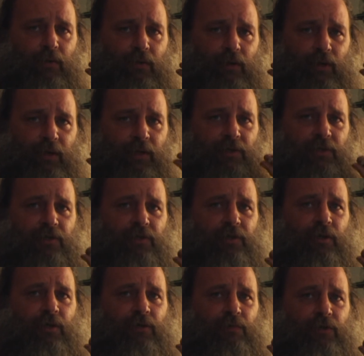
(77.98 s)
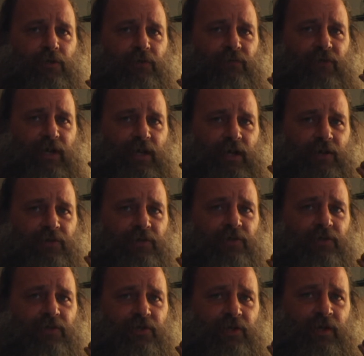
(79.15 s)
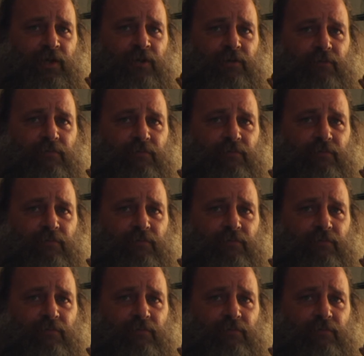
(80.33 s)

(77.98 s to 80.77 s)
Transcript: ladies and gentlemen of the House and Senate,